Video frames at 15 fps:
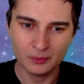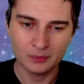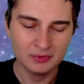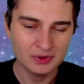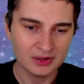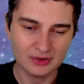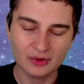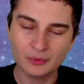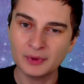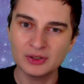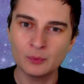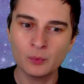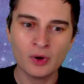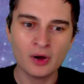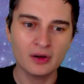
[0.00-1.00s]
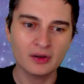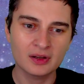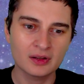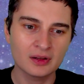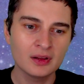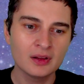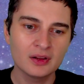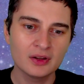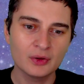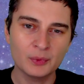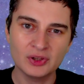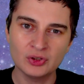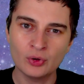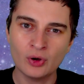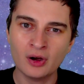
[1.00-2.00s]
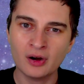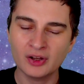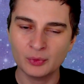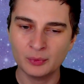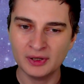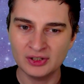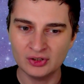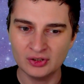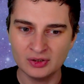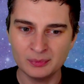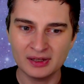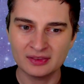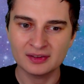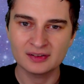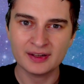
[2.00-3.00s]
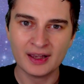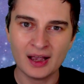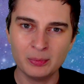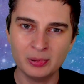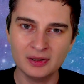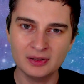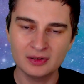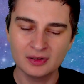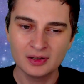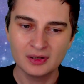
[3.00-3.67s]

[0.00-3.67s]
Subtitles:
you know, the way you walk, the way you are, the way you make things happen,